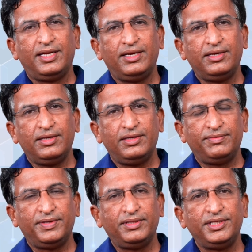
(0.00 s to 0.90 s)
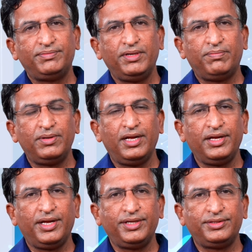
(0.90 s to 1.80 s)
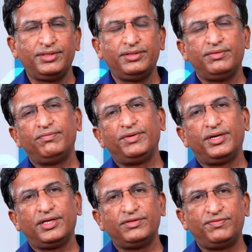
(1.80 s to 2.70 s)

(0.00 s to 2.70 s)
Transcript: then when these people engage in vigorous